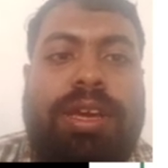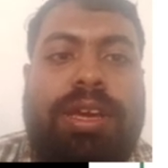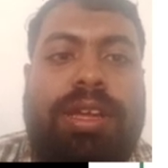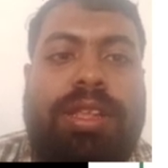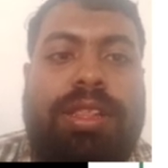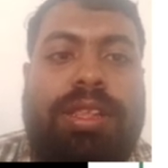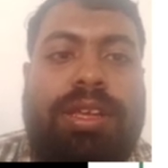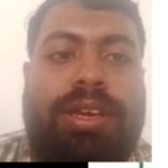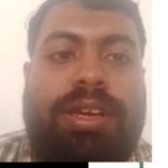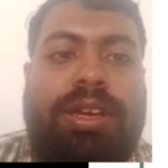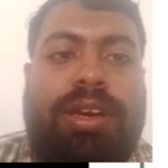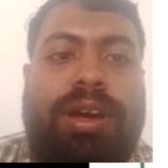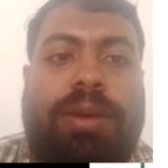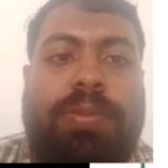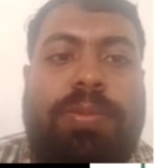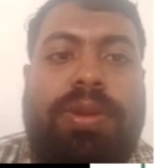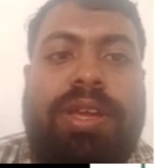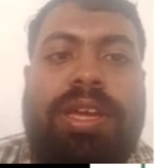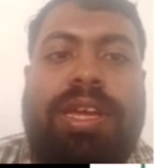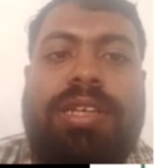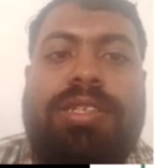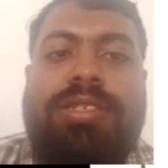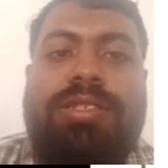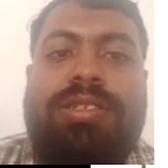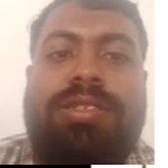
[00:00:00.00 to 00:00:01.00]
The
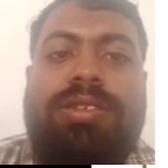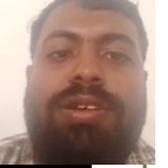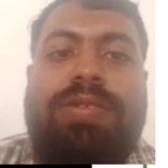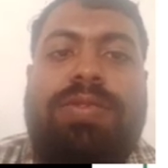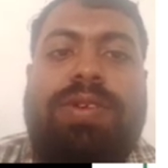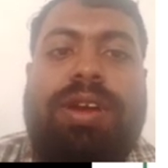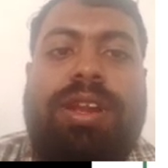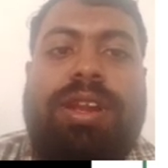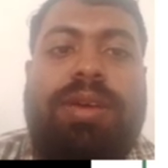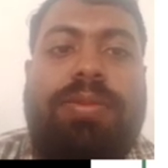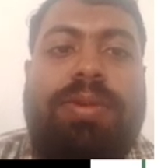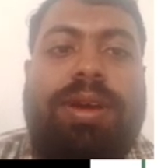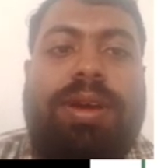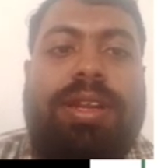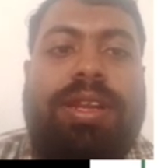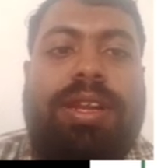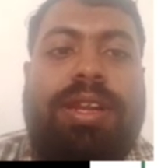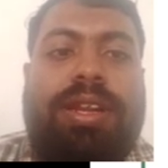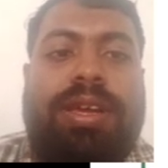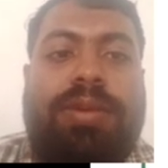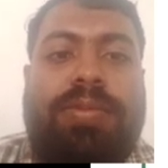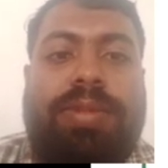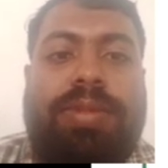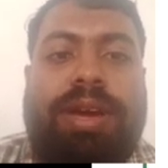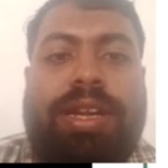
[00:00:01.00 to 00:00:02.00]
applications of
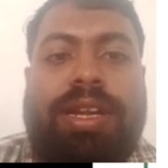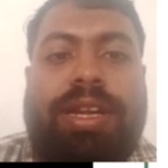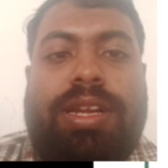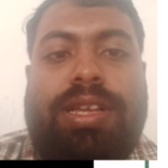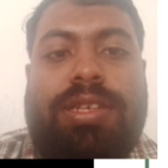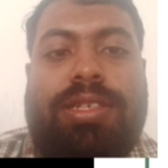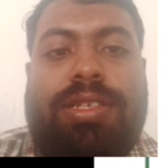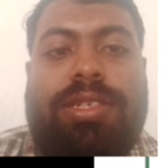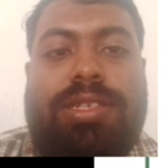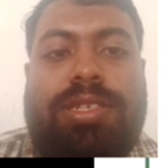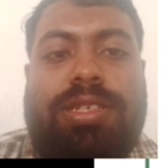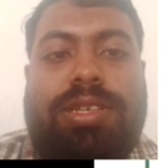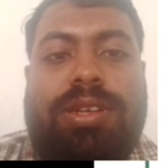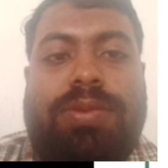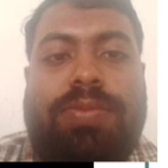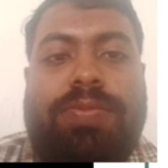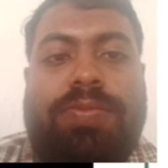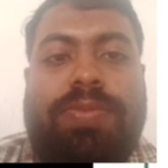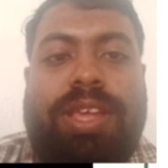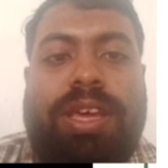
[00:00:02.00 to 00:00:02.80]
adiabatic demagnetisation.